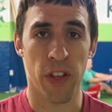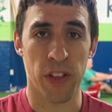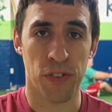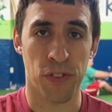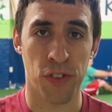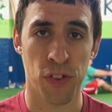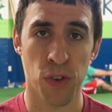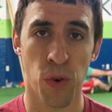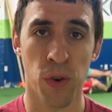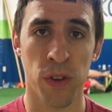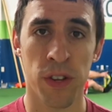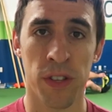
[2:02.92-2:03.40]

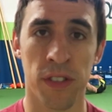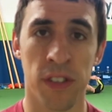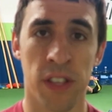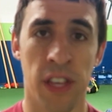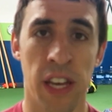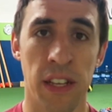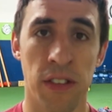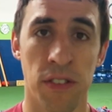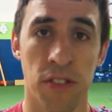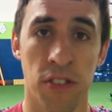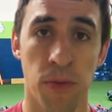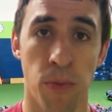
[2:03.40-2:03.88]
that's doing is
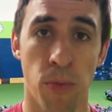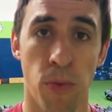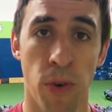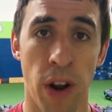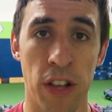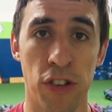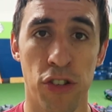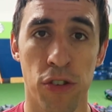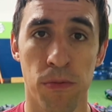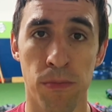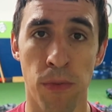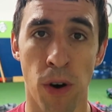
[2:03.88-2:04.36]
getting some
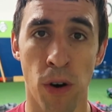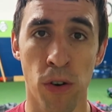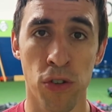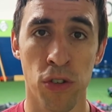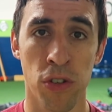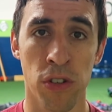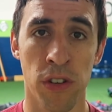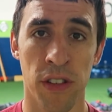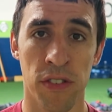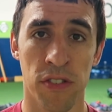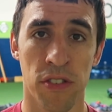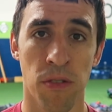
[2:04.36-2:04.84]
range of
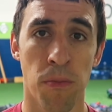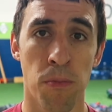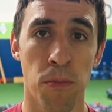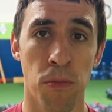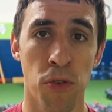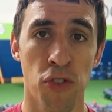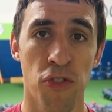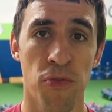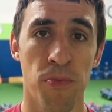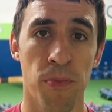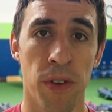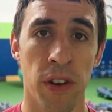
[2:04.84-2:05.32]
motion and
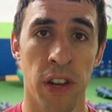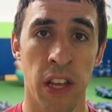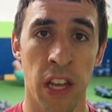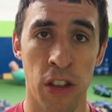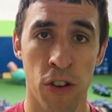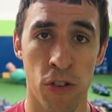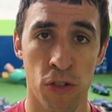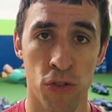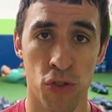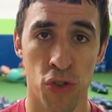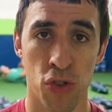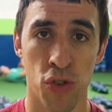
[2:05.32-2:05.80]
some movement
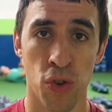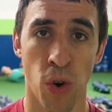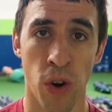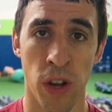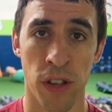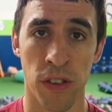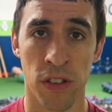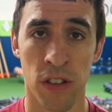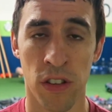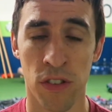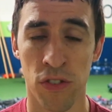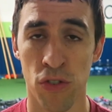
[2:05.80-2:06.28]
in your
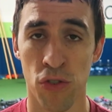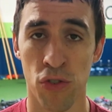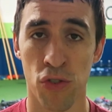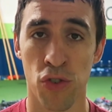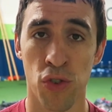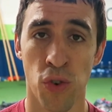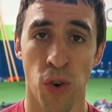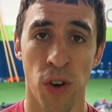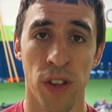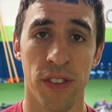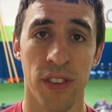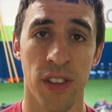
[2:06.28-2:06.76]
joints, because
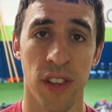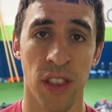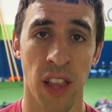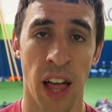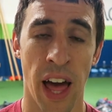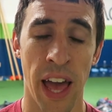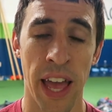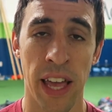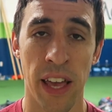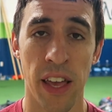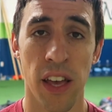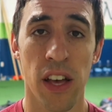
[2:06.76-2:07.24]
your joints
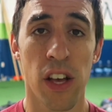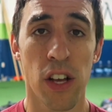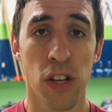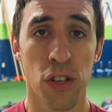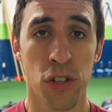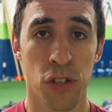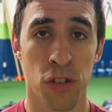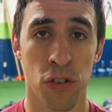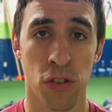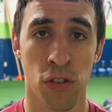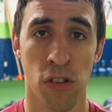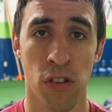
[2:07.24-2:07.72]

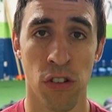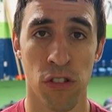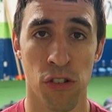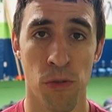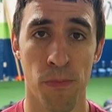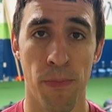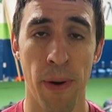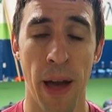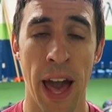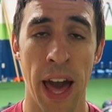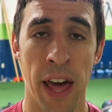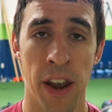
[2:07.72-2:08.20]
like
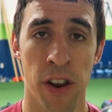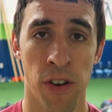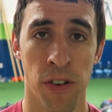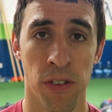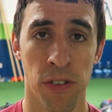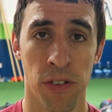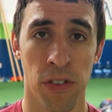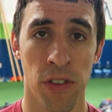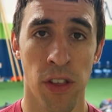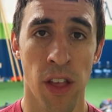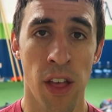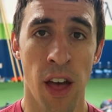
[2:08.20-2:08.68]
circular
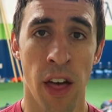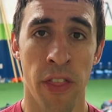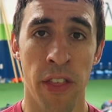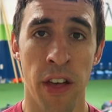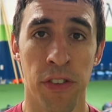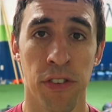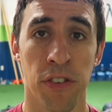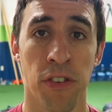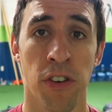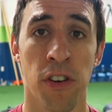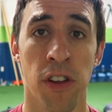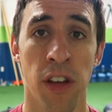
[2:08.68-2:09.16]
patterns, and
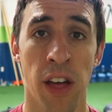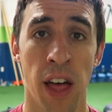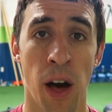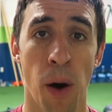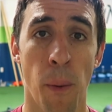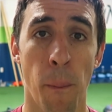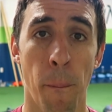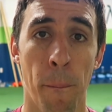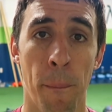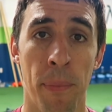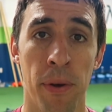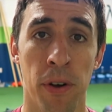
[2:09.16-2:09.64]
that's going to
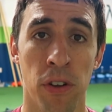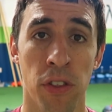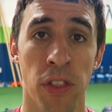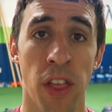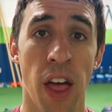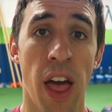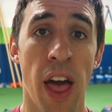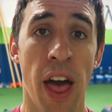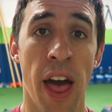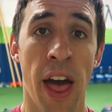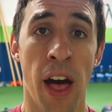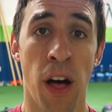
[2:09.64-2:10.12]
help
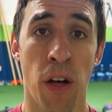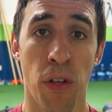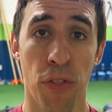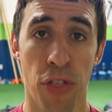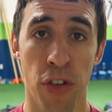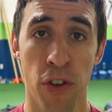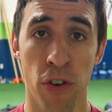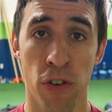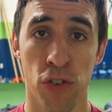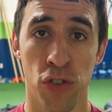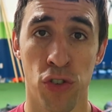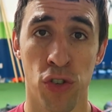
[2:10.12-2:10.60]
build
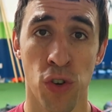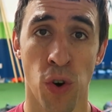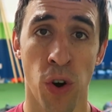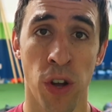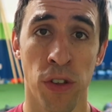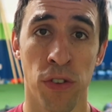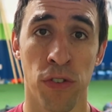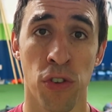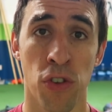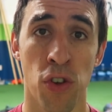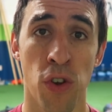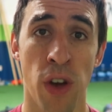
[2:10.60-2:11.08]
healthier
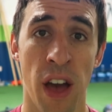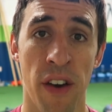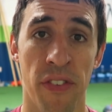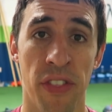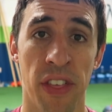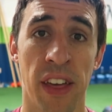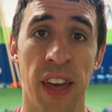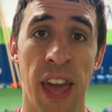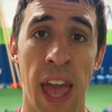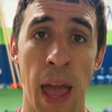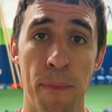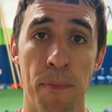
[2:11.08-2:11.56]
joints so you
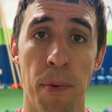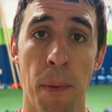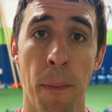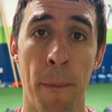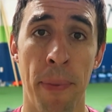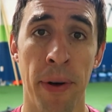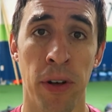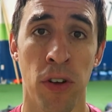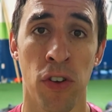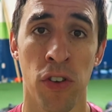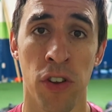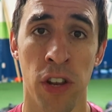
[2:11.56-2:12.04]
have the
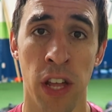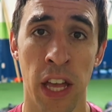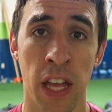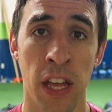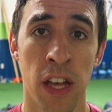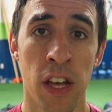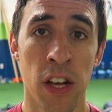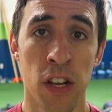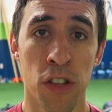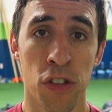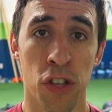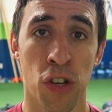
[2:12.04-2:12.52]

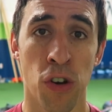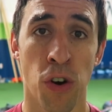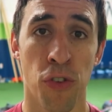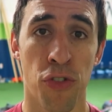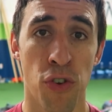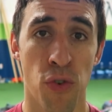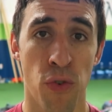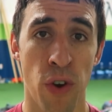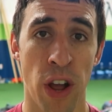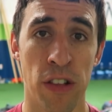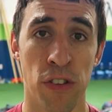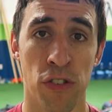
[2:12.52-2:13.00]
capability to go
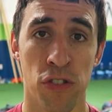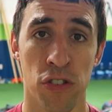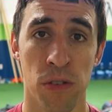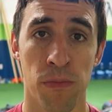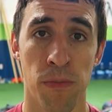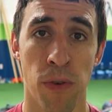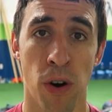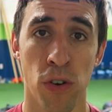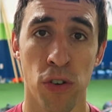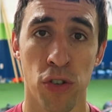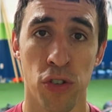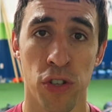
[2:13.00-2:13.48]
through ranges
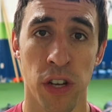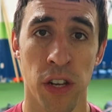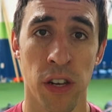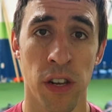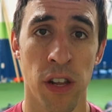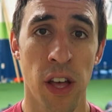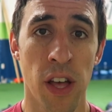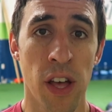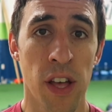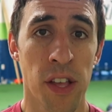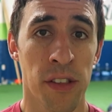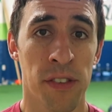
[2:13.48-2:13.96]
of motion.
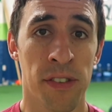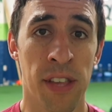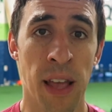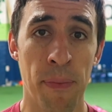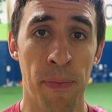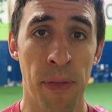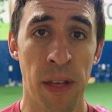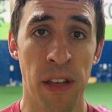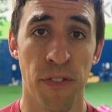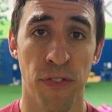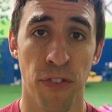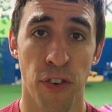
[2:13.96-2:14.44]

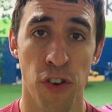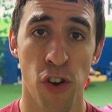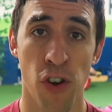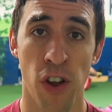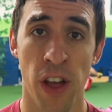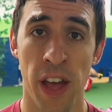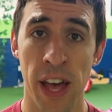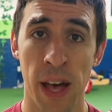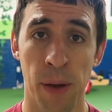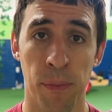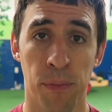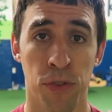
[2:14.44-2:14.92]
Same thing for
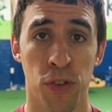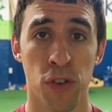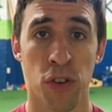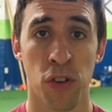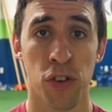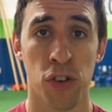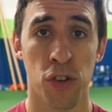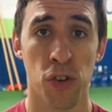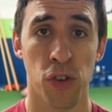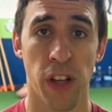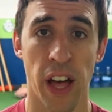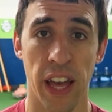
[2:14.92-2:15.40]
your hips. You
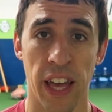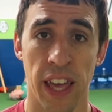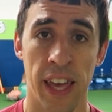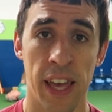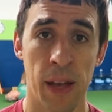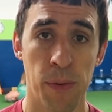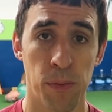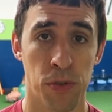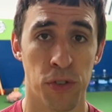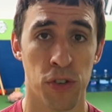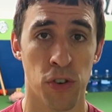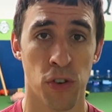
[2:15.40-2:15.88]
can do like
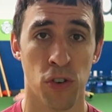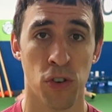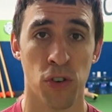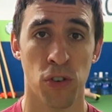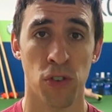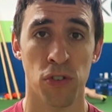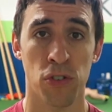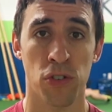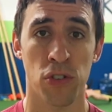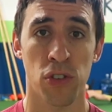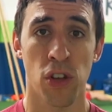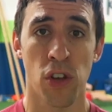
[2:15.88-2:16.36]
hip
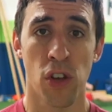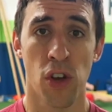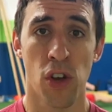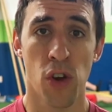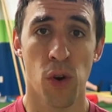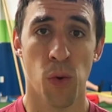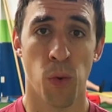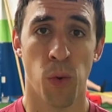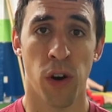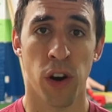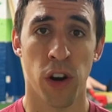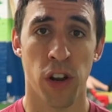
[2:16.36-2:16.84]
circles
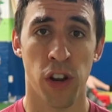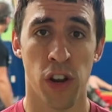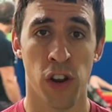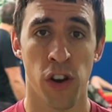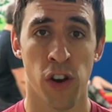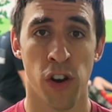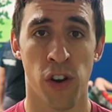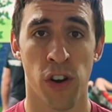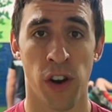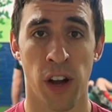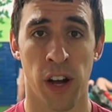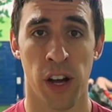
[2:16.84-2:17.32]
where
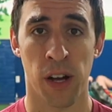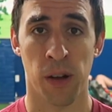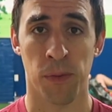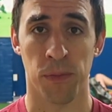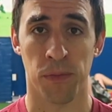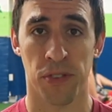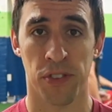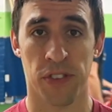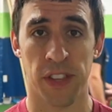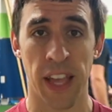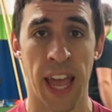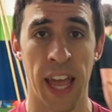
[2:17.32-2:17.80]

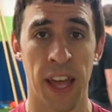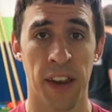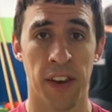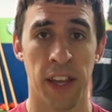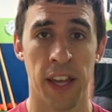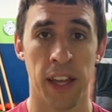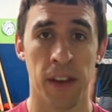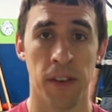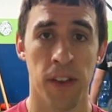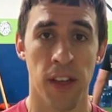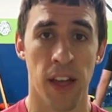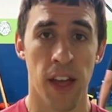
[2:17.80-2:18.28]
you're
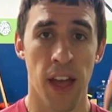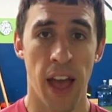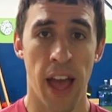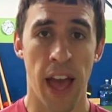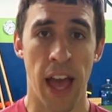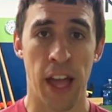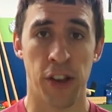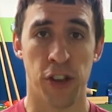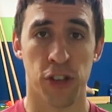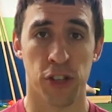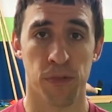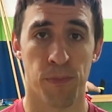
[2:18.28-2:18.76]
standing
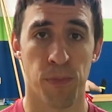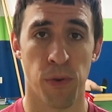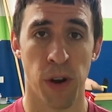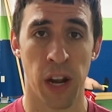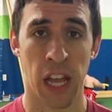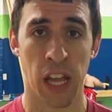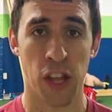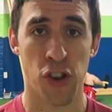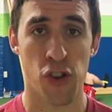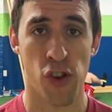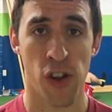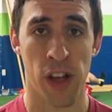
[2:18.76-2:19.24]
and just
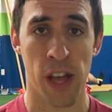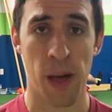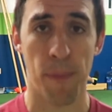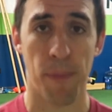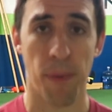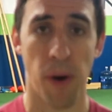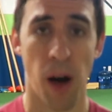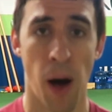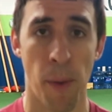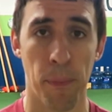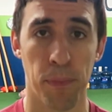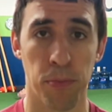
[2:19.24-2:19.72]
bringing your
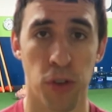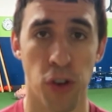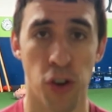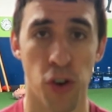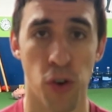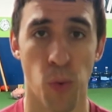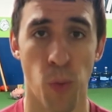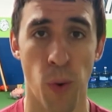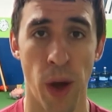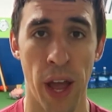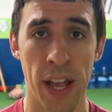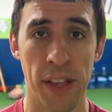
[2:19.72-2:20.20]
hip up to
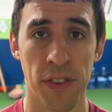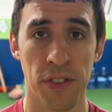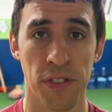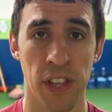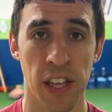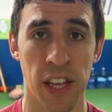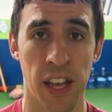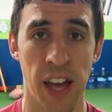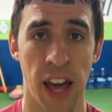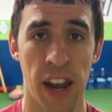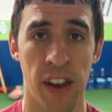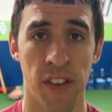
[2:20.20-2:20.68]
your
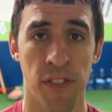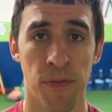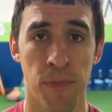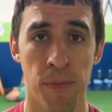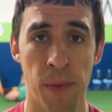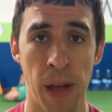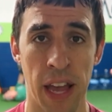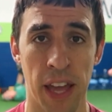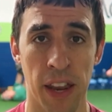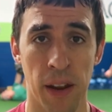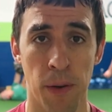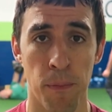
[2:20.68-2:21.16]
waist and kind of
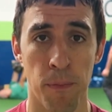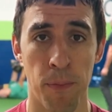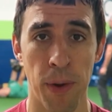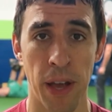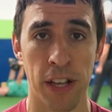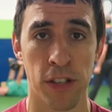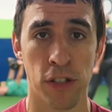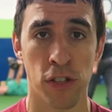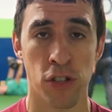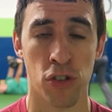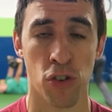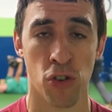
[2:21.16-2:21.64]
making a
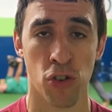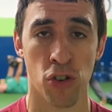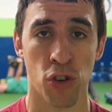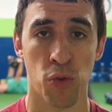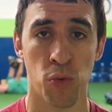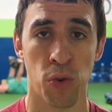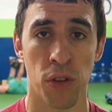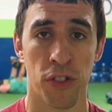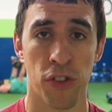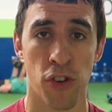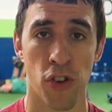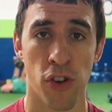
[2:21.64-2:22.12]
big
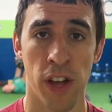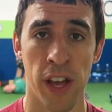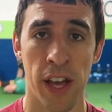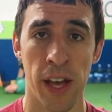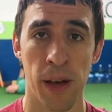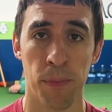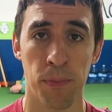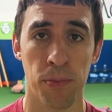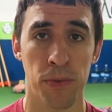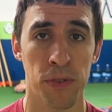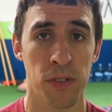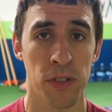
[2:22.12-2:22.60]
circle with your
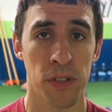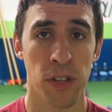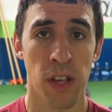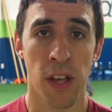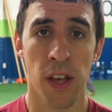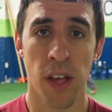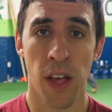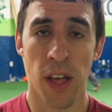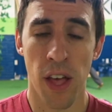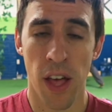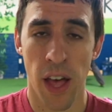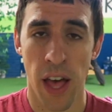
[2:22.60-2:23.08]
hips,
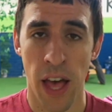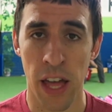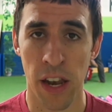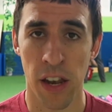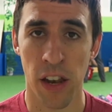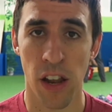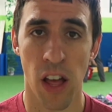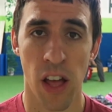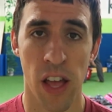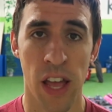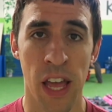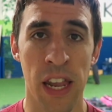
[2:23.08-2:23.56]

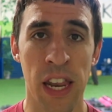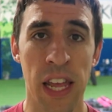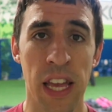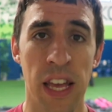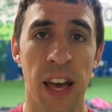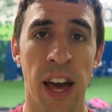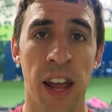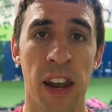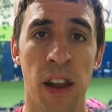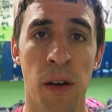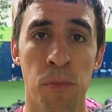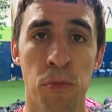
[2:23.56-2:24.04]
and
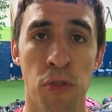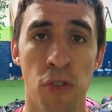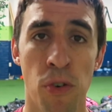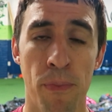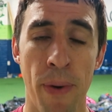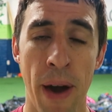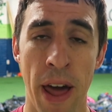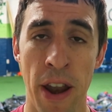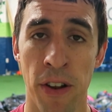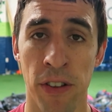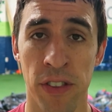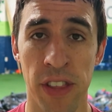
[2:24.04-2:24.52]
any kind of
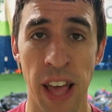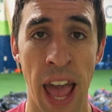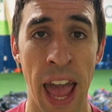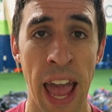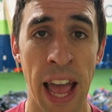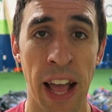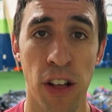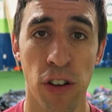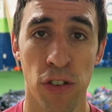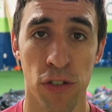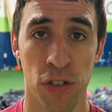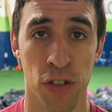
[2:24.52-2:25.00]
movement patterns.
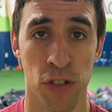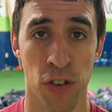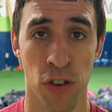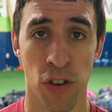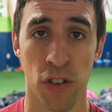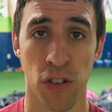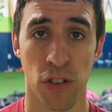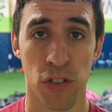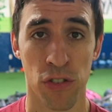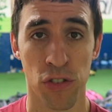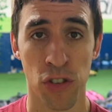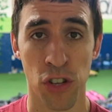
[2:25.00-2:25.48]
Ankle
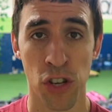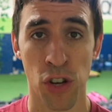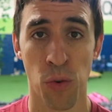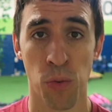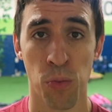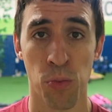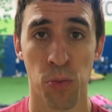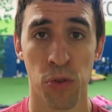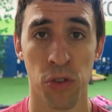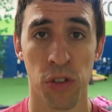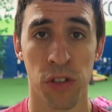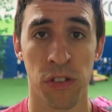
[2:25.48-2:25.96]
circles,
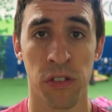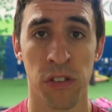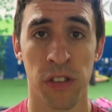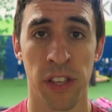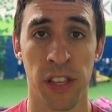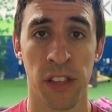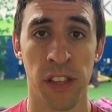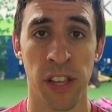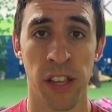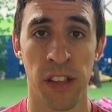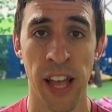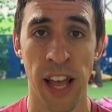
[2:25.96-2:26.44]

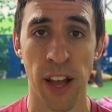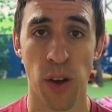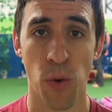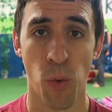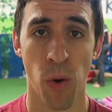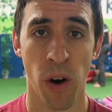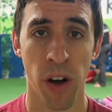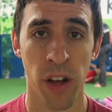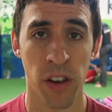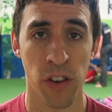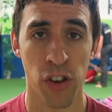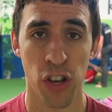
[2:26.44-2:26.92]
to take
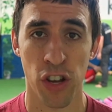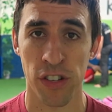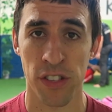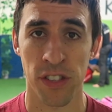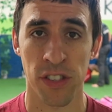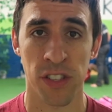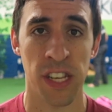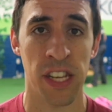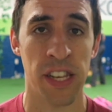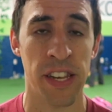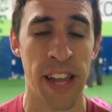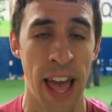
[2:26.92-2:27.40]
one, you
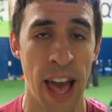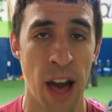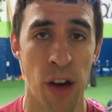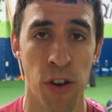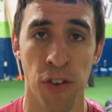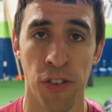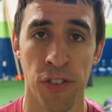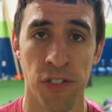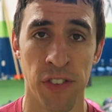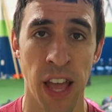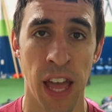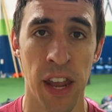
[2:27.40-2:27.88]
can sit
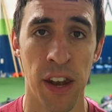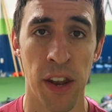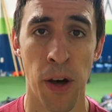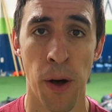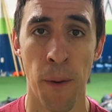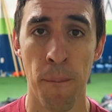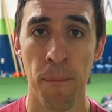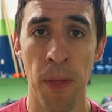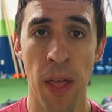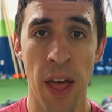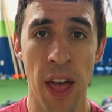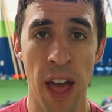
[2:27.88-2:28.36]
down or stand
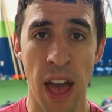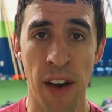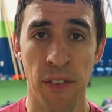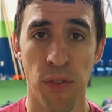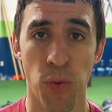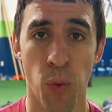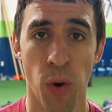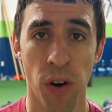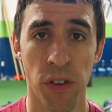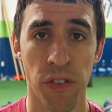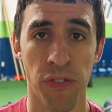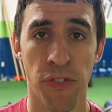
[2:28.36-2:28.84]
up,
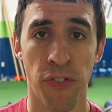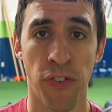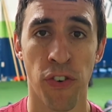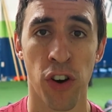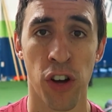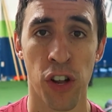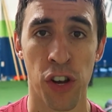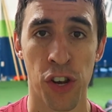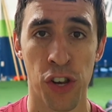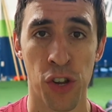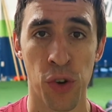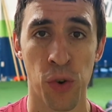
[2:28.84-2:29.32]
have one
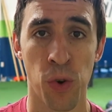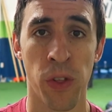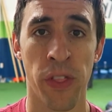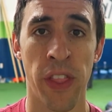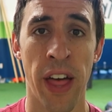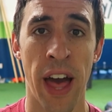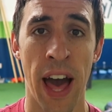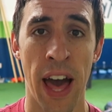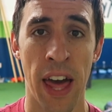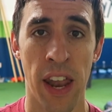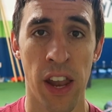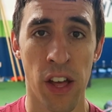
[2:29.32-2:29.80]
foot
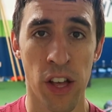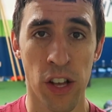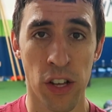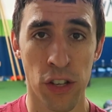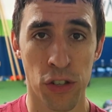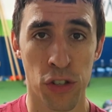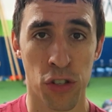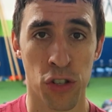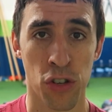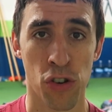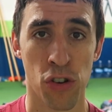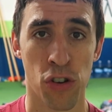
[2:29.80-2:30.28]
doing
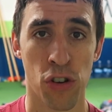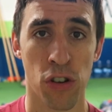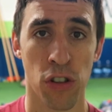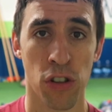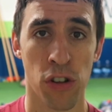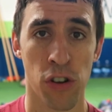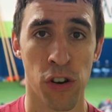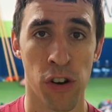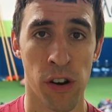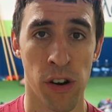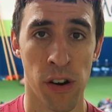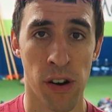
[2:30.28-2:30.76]
that
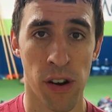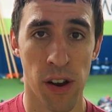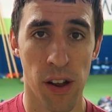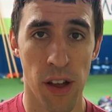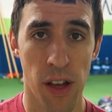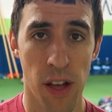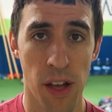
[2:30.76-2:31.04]
circular